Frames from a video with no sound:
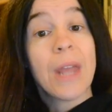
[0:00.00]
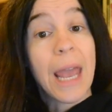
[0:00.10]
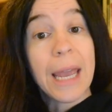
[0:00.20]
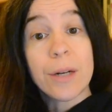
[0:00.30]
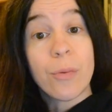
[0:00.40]

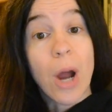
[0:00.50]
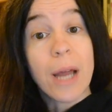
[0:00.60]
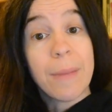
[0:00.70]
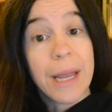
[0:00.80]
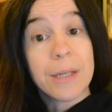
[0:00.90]
and
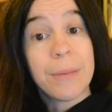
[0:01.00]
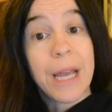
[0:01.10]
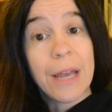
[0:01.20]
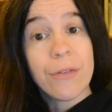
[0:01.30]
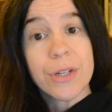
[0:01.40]
broadband
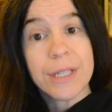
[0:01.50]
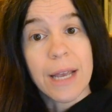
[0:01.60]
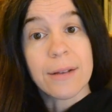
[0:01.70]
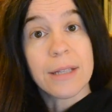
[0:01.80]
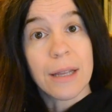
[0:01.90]
behavior
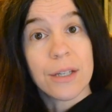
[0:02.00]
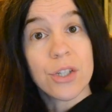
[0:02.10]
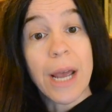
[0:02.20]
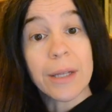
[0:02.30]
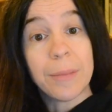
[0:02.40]
scales like the
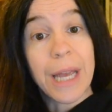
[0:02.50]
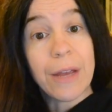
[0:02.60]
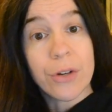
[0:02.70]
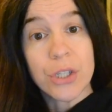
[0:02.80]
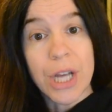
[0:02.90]
Child
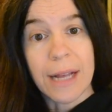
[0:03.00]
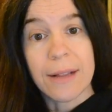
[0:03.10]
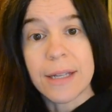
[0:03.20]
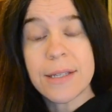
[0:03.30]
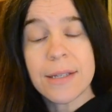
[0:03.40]
Behavior
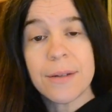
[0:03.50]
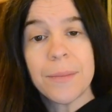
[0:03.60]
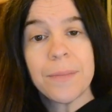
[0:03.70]
Checklist,